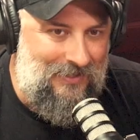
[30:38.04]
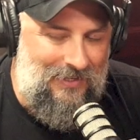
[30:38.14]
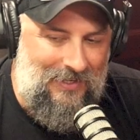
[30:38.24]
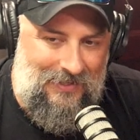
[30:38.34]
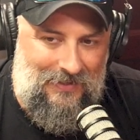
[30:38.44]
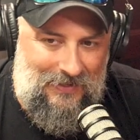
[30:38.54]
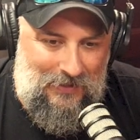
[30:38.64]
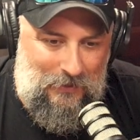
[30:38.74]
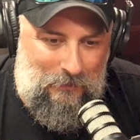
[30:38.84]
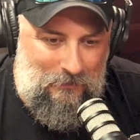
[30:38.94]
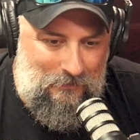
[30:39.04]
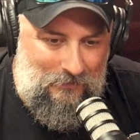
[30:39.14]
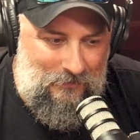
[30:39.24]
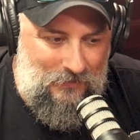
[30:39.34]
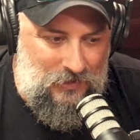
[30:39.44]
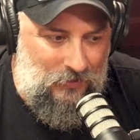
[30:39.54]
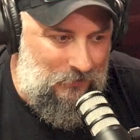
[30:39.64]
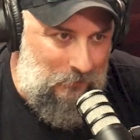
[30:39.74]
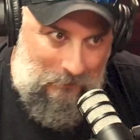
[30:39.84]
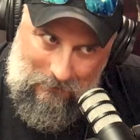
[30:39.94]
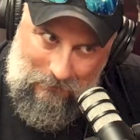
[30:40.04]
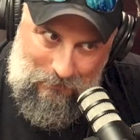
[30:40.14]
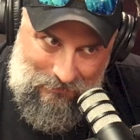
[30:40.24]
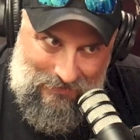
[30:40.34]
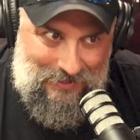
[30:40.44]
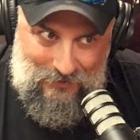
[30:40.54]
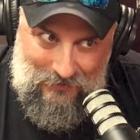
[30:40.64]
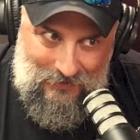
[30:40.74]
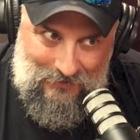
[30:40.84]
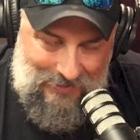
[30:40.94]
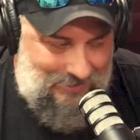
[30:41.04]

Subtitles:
Right. So I don't know.